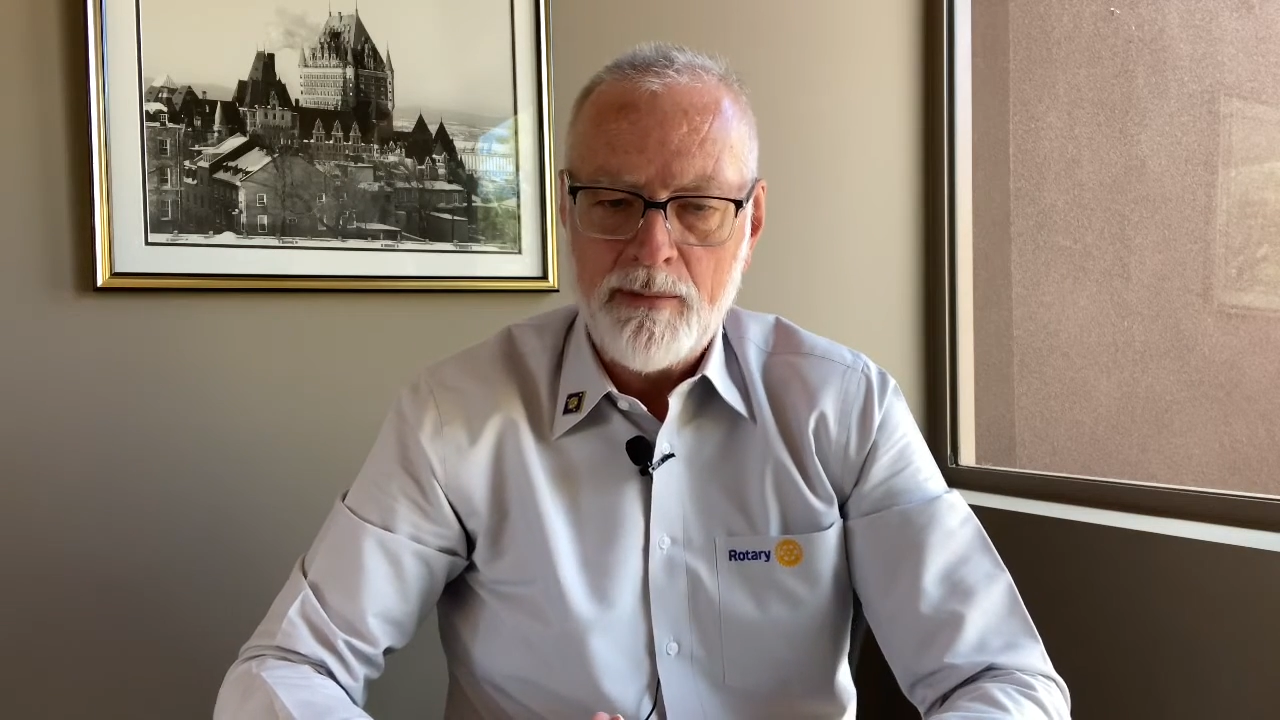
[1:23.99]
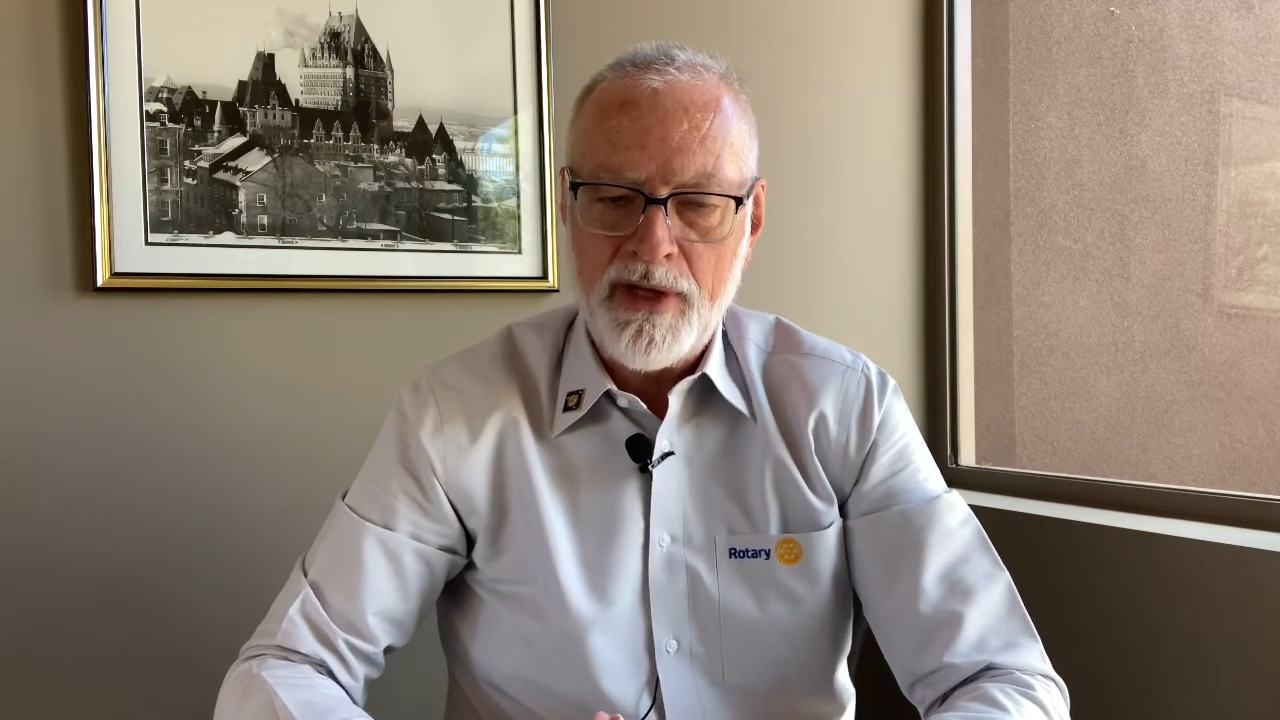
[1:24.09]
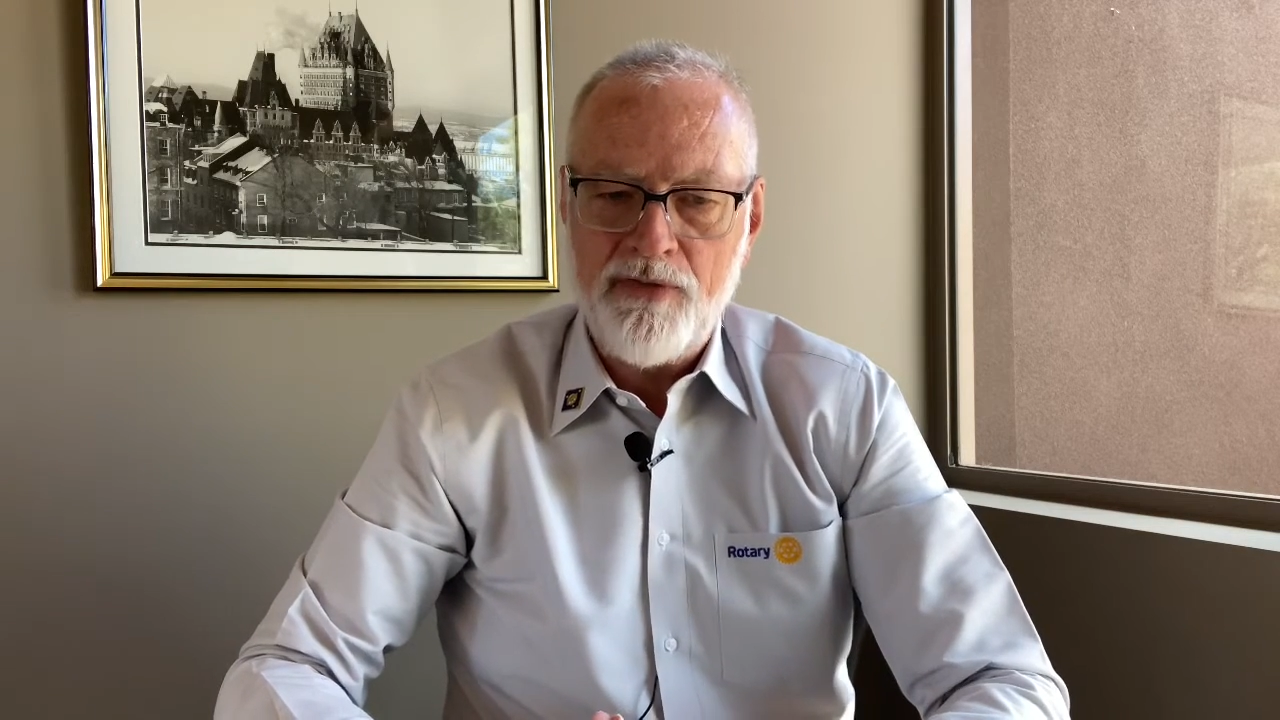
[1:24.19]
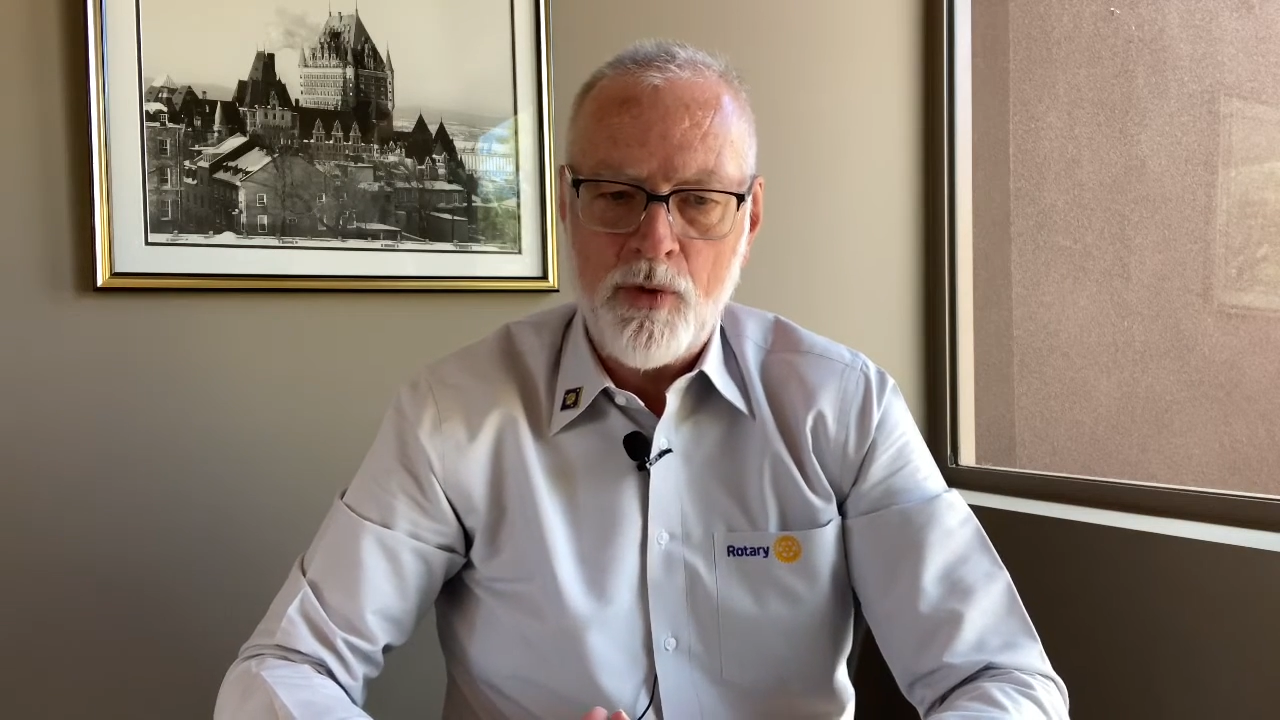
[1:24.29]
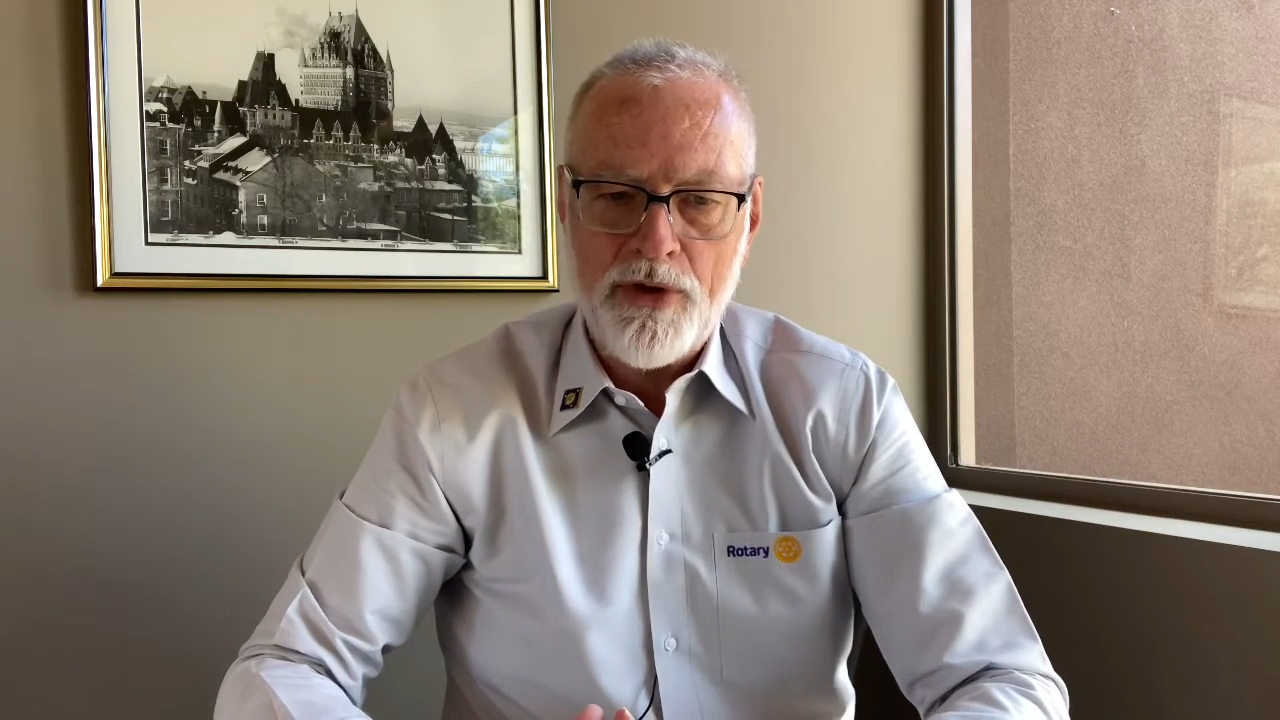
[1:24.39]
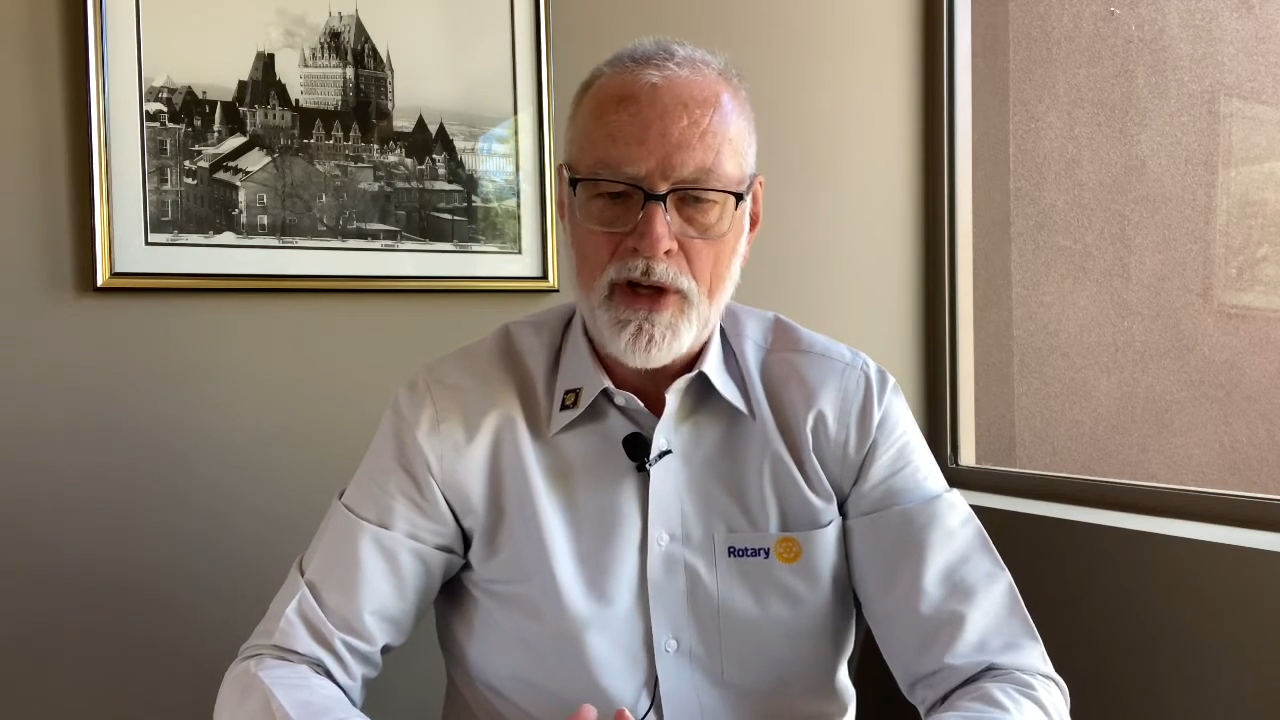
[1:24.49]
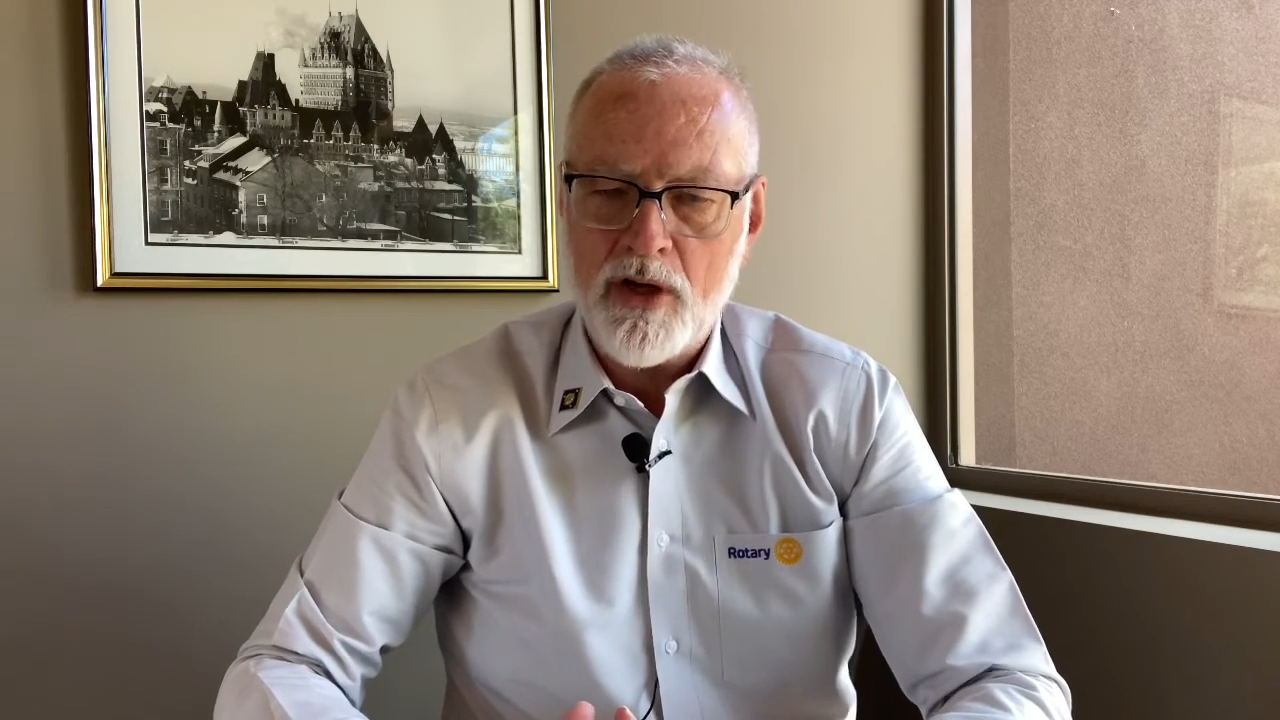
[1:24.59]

before the